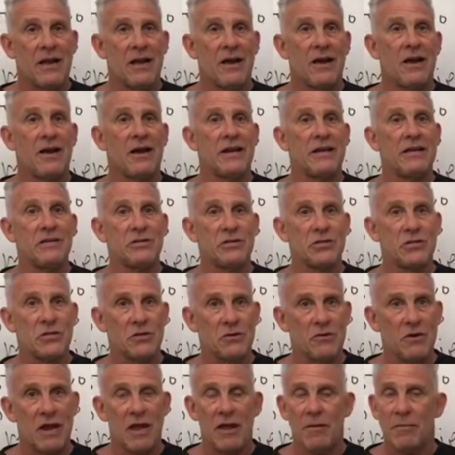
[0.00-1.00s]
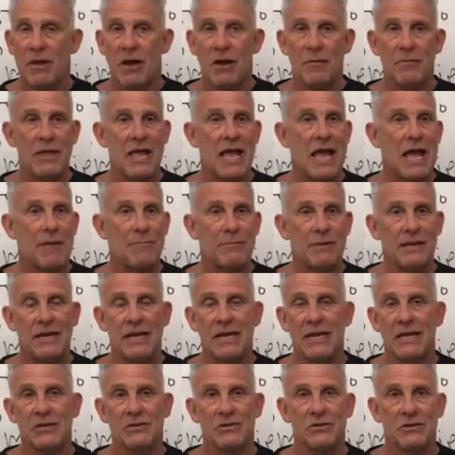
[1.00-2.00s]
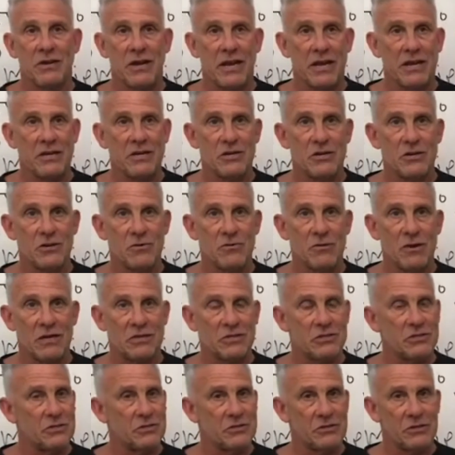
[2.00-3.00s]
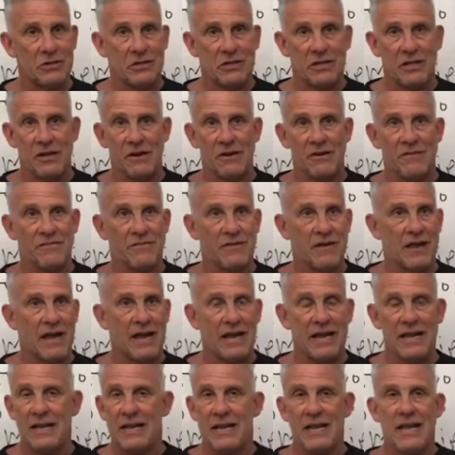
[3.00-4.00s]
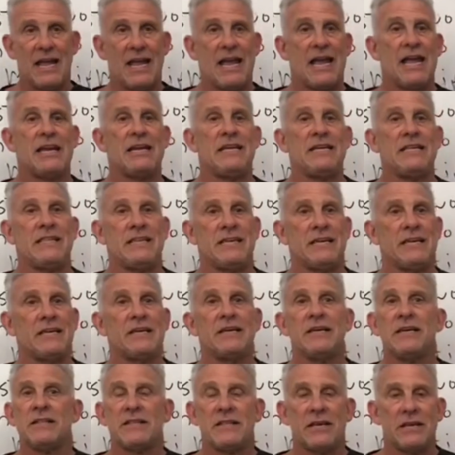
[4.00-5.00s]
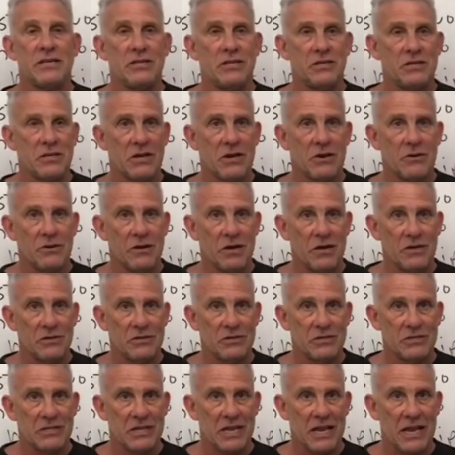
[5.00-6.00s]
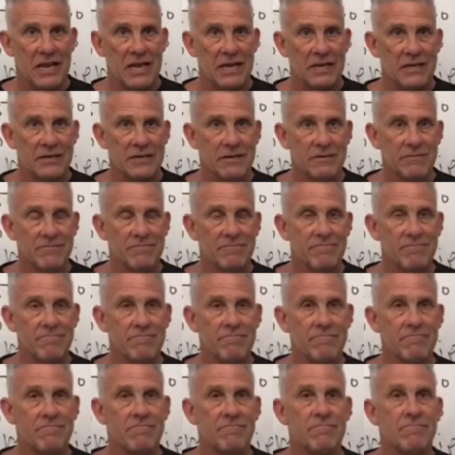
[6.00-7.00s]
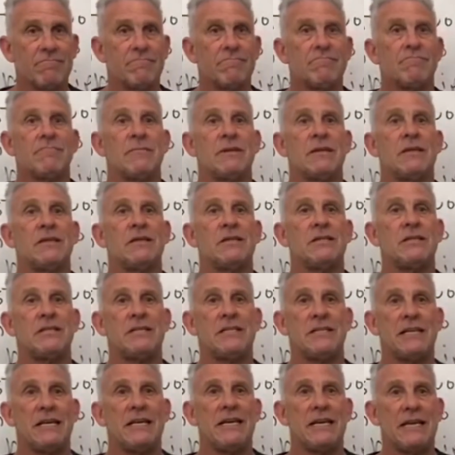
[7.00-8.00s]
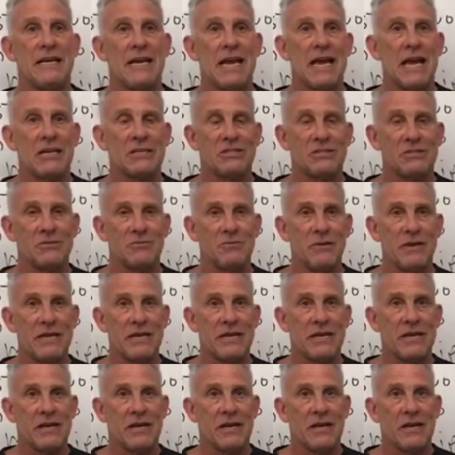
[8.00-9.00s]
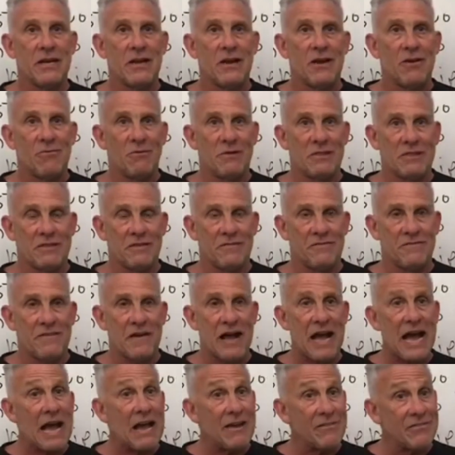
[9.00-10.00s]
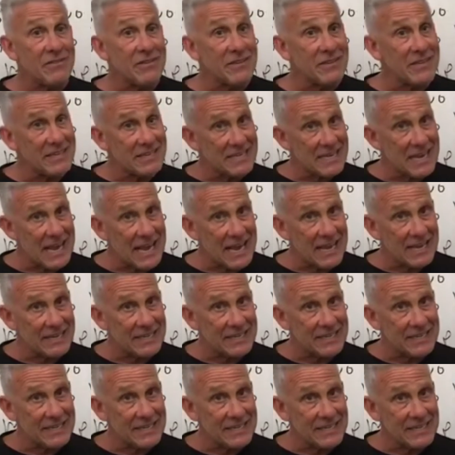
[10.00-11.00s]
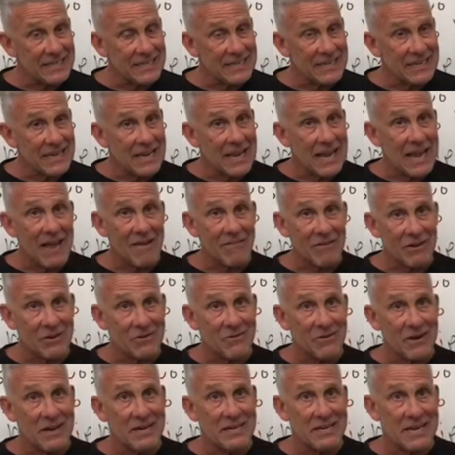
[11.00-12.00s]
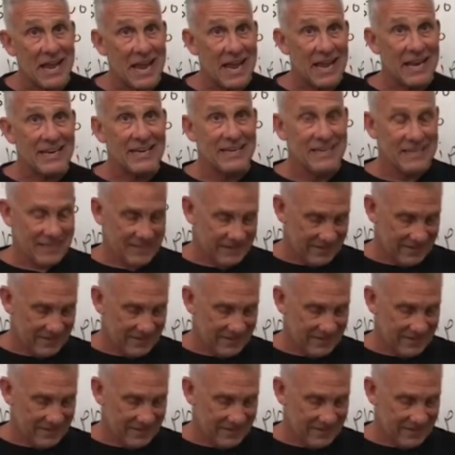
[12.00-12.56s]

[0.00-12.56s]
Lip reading: on Instagram. I'll be happy to answer any of your questions or clarify anything that you don't understand. See you next week with the 5s and the 10s. Have a great day.